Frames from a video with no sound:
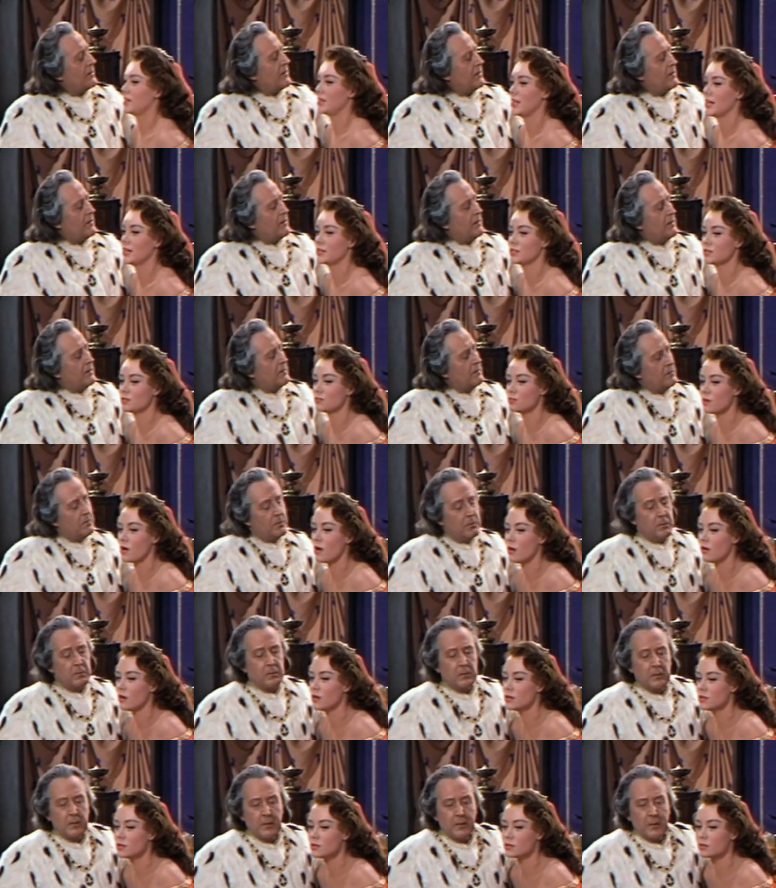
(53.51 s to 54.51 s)
Speaker 1: their
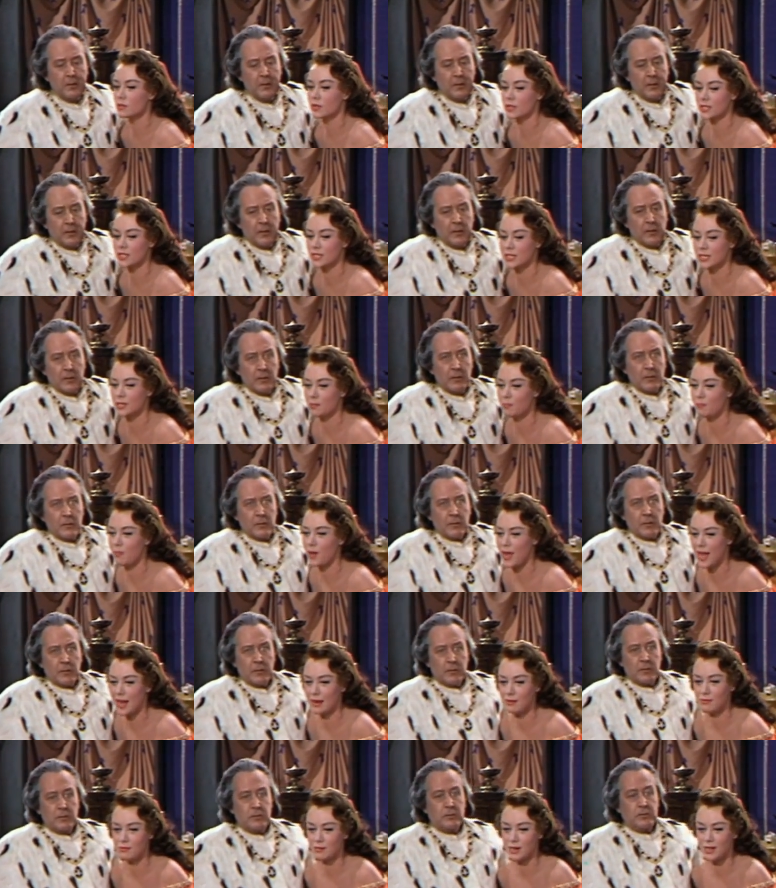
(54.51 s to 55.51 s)
swollen, twisted,
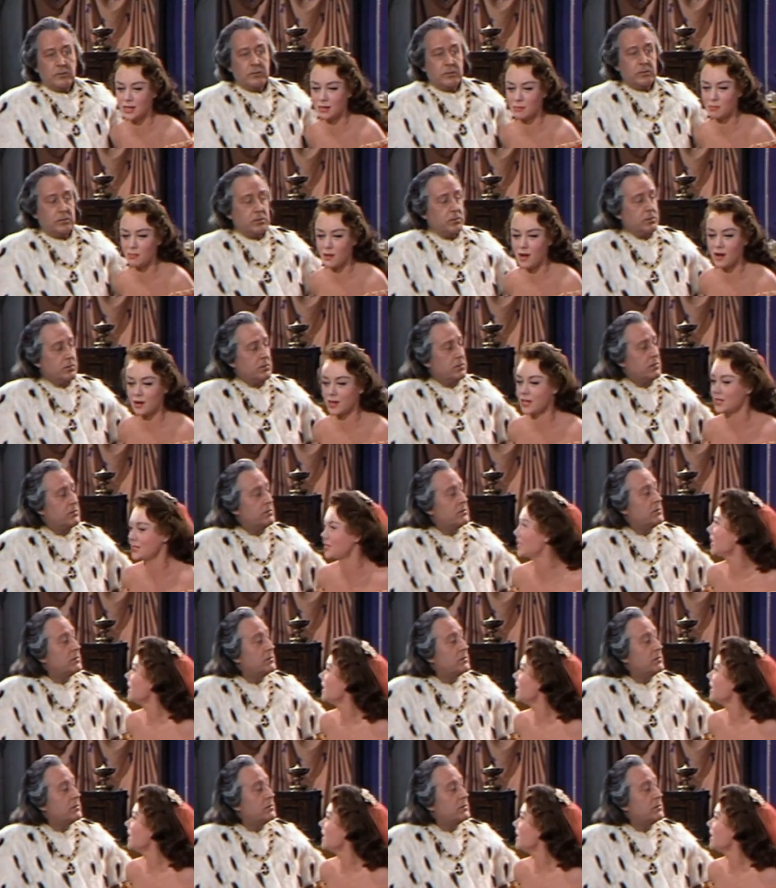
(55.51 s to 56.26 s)
pain-ridden bodies.